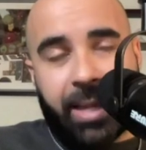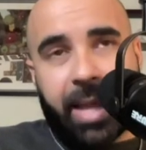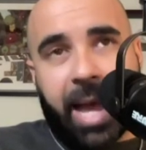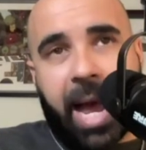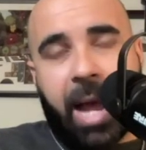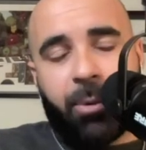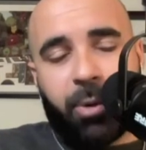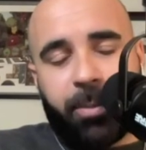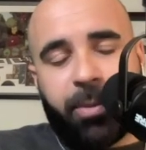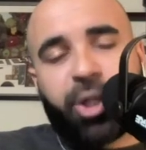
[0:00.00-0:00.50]

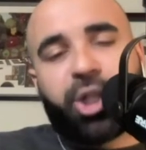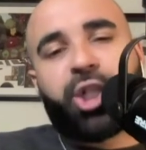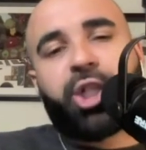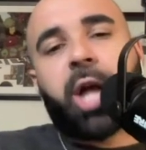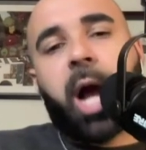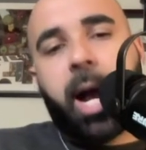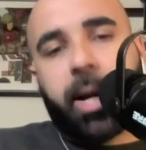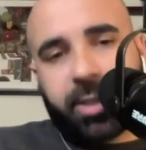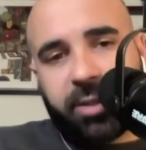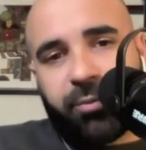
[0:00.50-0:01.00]
I would be
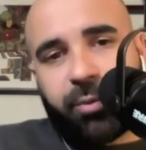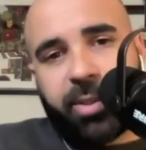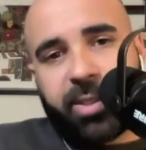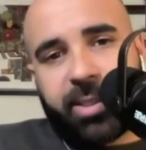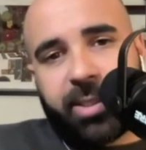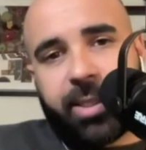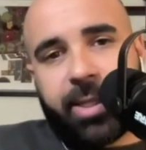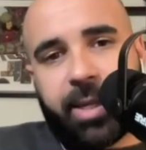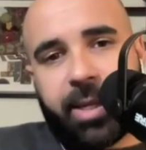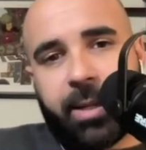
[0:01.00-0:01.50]
shocked if we
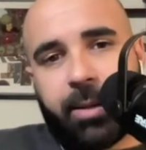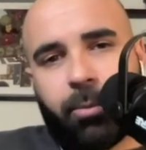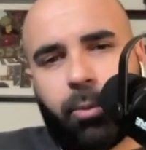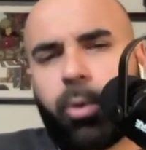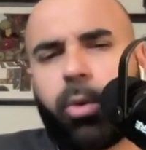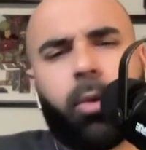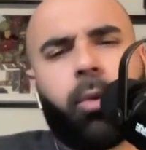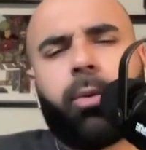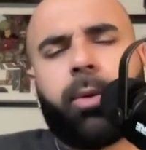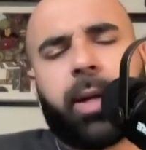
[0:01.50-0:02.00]
see him.
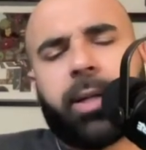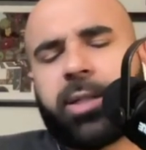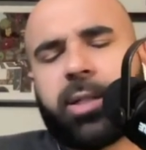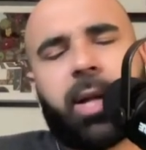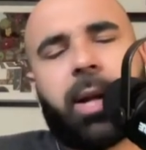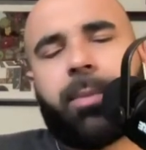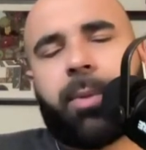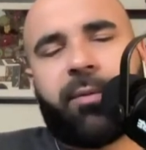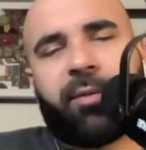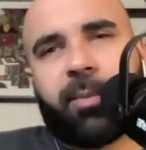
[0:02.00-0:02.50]

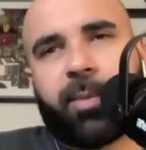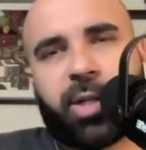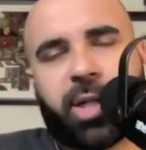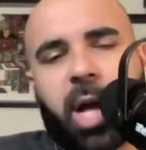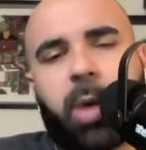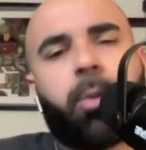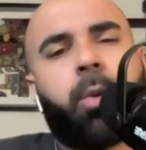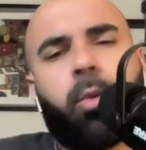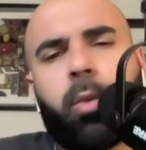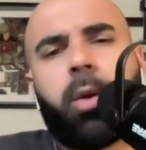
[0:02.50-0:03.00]
Actually, I'm not going to be
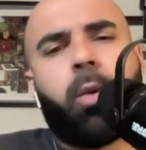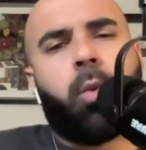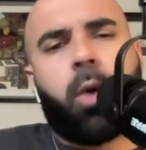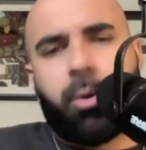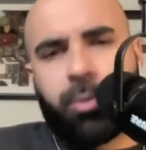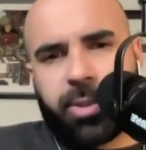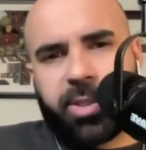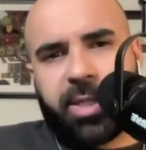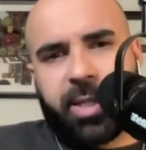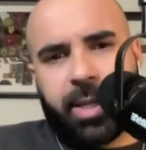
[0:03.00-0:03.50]
shocked. We
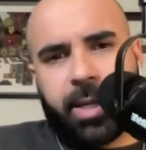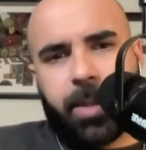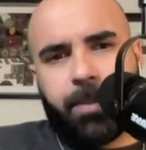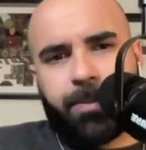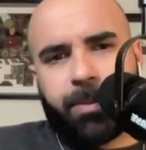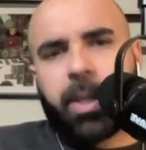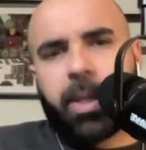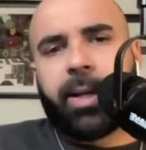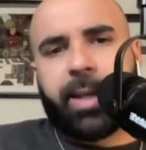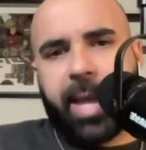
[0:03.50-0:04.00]
won't see
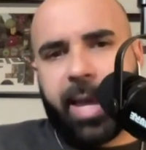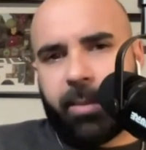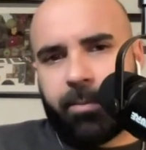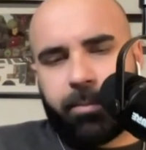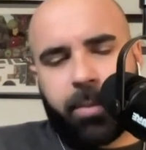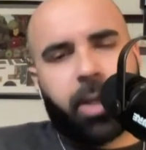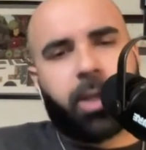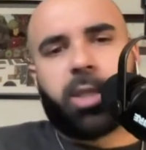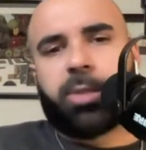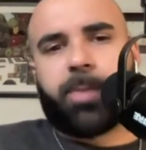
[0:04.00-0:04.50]
him again
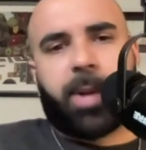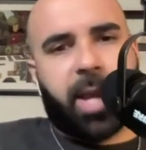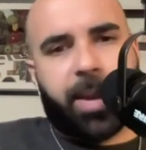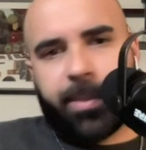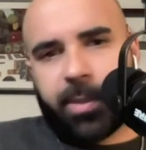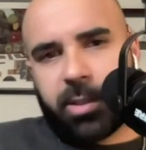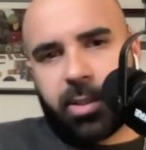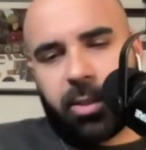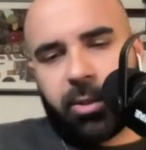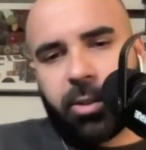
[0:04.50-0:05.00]
in this
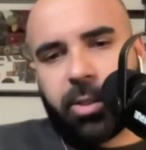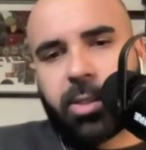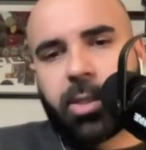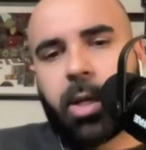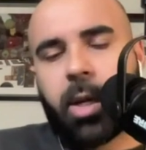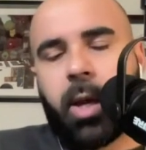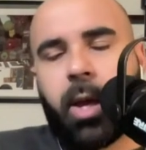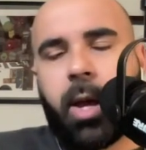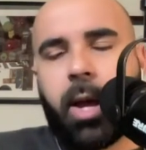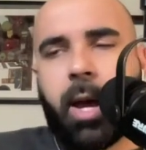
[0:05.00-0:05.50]
Miami series.
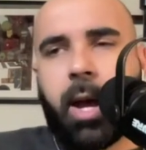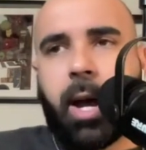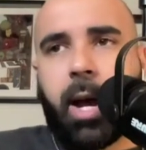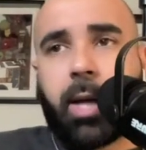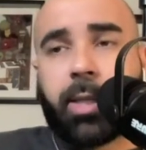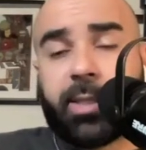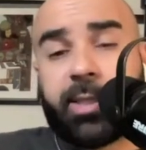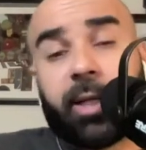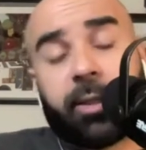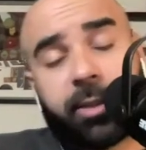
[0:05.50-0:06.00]

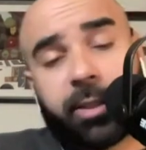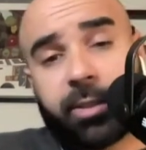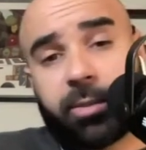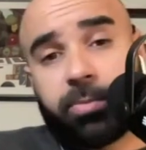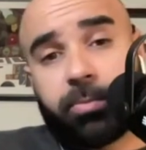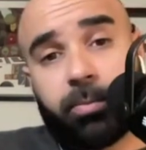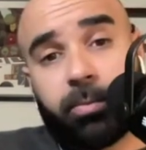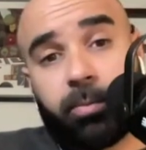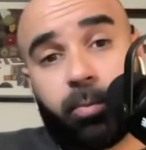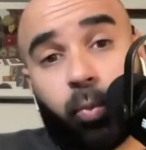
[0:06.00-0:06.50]
The Celtics,
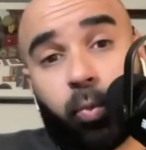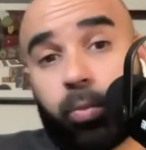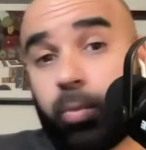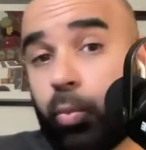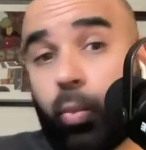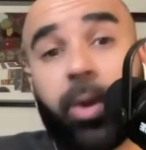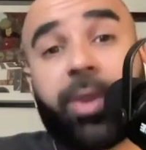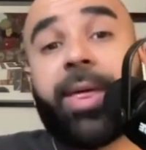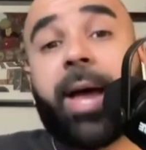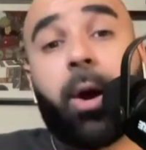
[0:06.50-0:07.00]

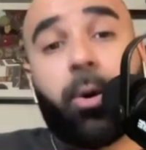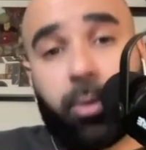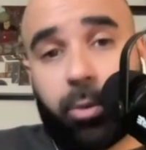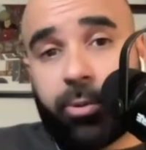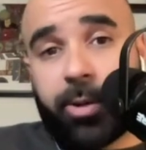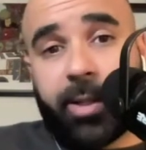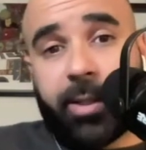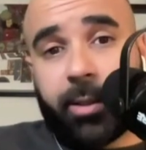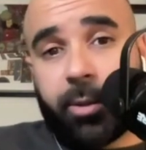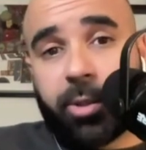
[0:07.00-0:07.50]
without
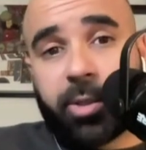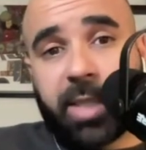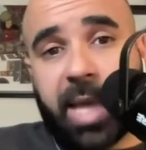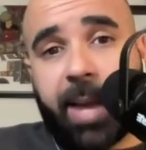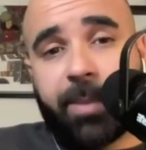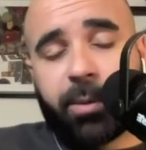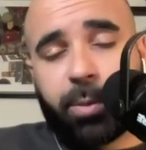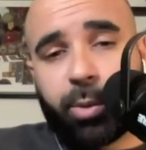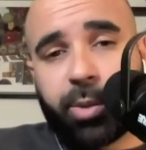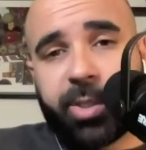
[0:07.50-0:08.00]

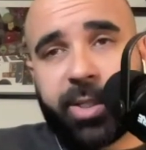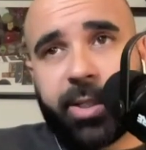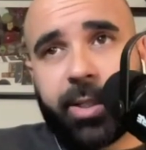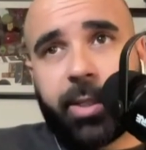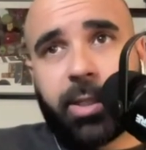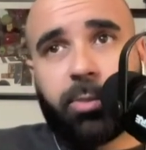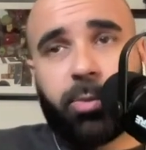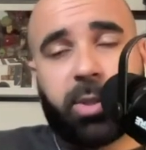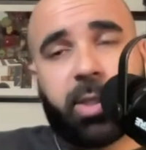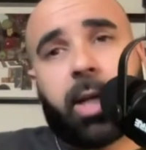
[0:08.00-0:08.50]
Kristaps
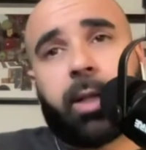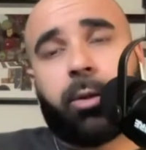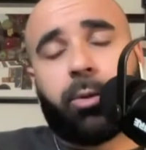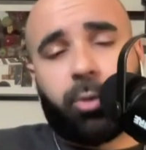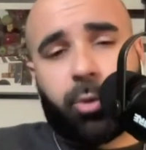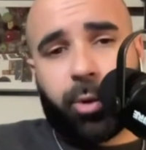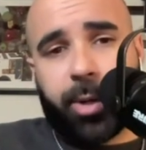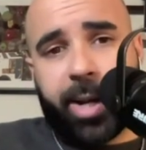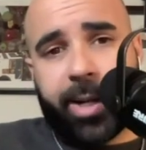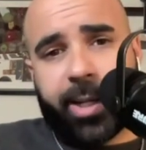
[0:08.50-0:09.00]
Porzingis, we saw
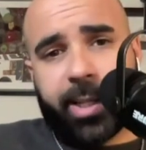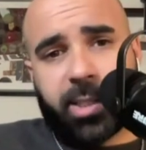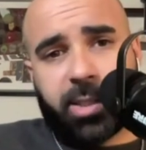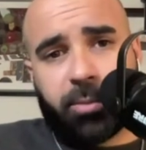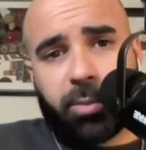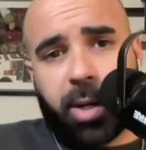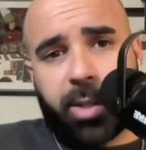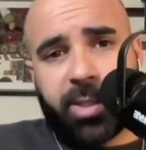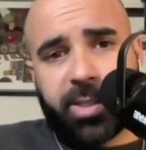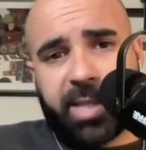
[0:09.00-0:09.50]
Luke Cornett get
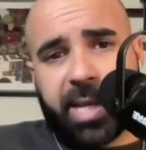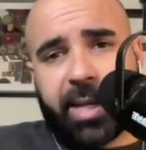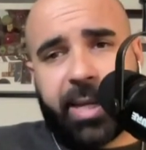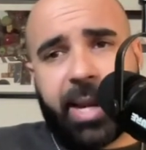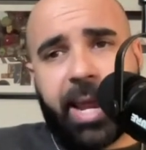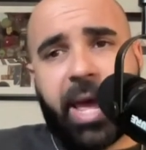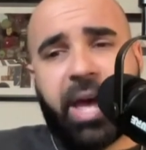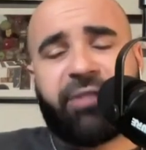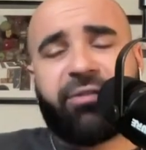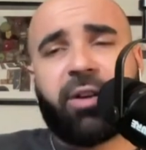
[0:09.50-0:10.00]
some run in the second
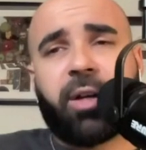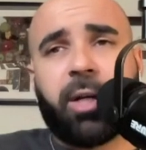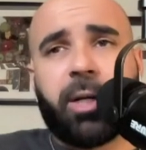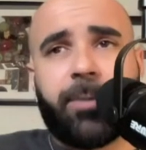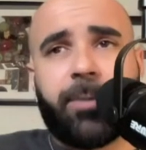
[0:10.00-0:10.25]
half.